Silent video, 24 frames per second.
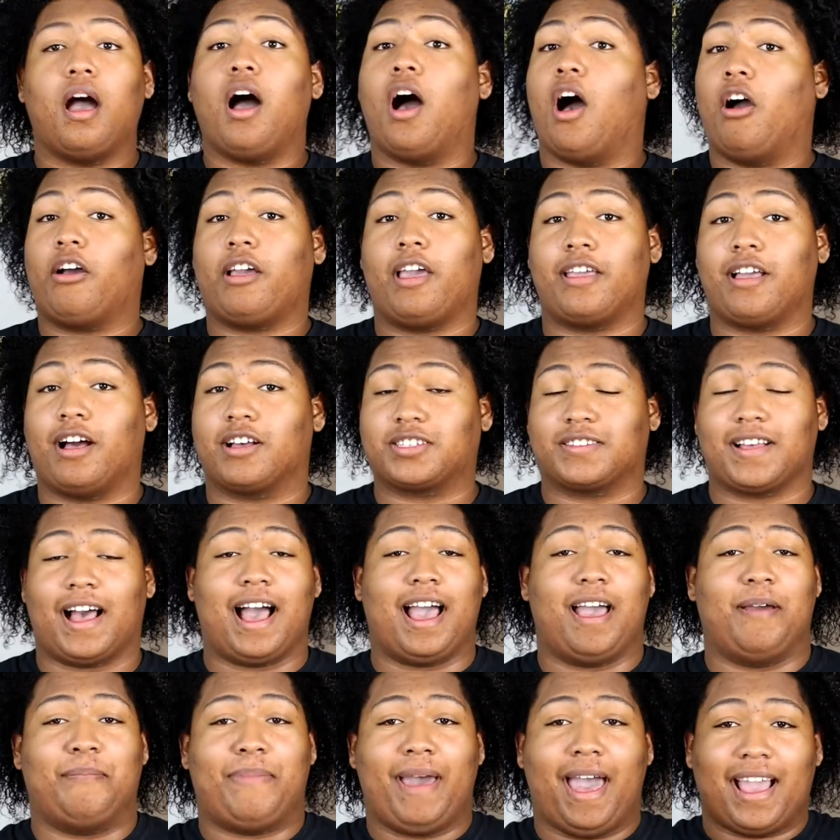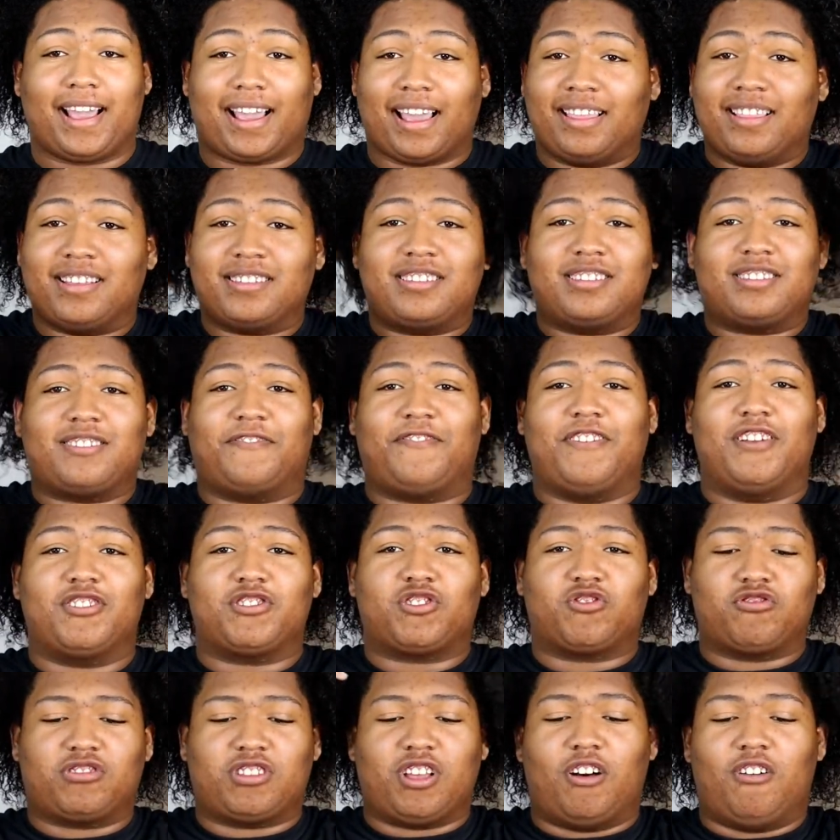Okay, y'all, so I'm back, and this is the
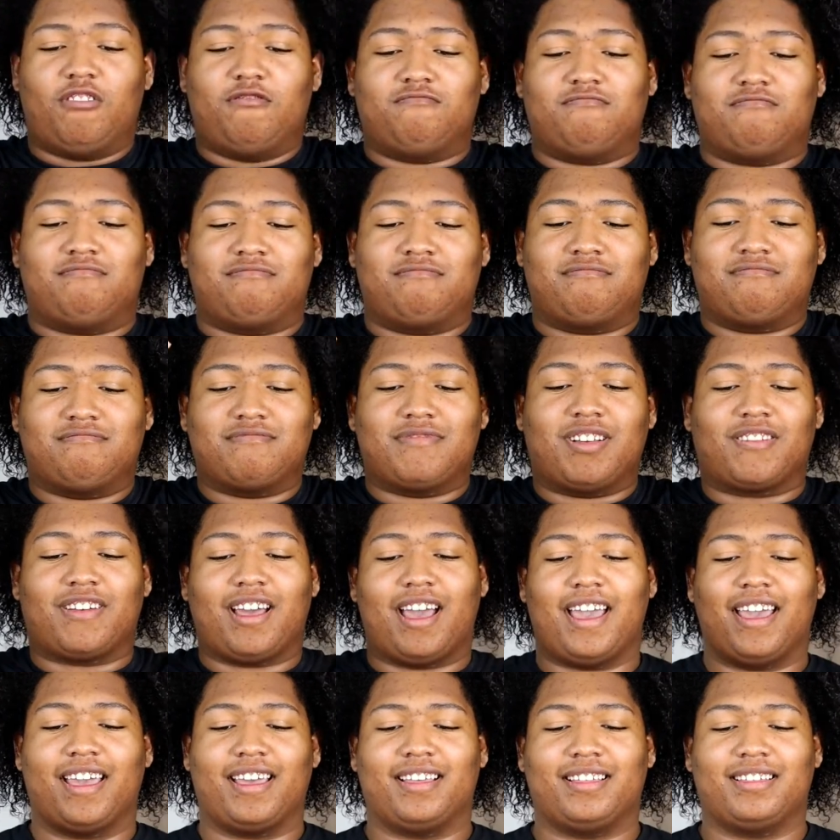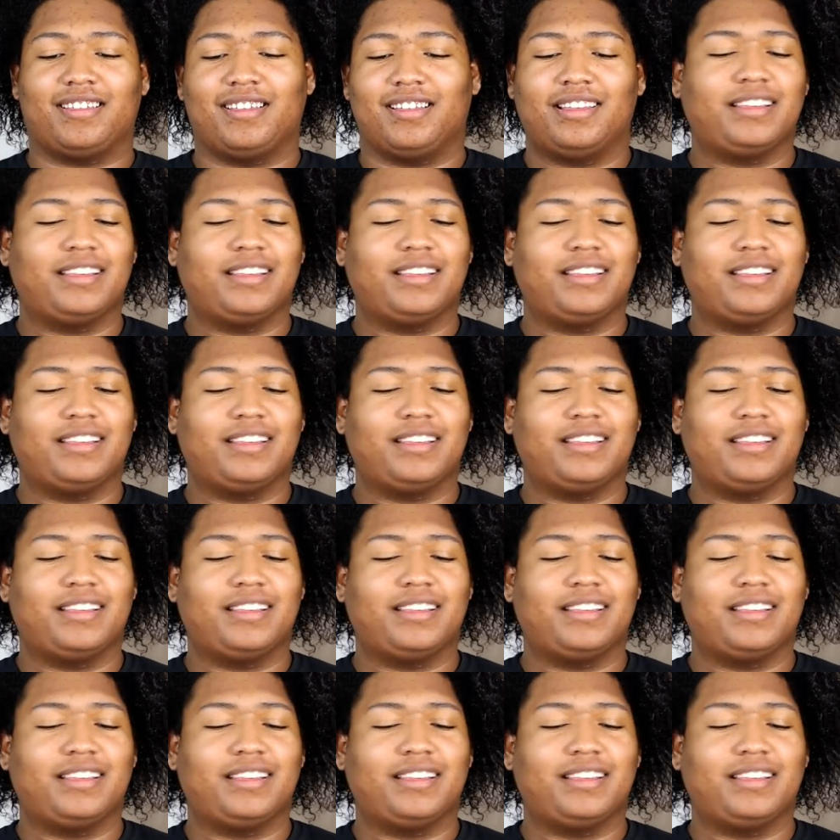finished result. Okay.